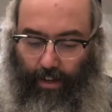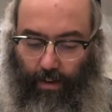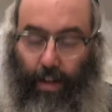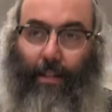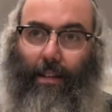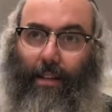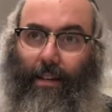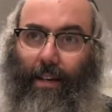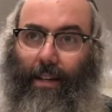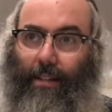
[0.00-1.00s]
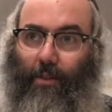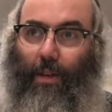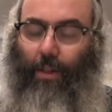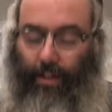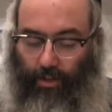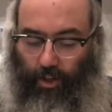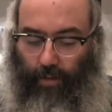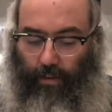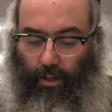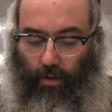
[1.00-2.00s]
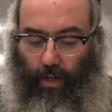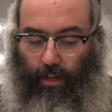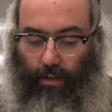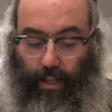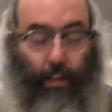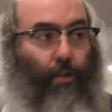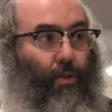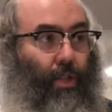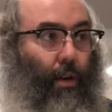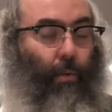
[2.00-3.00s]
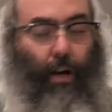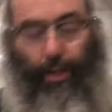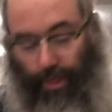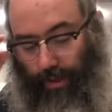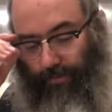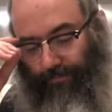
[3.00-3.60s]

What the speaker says: right, and doing things they shouldn't be doing, they lose their wealth.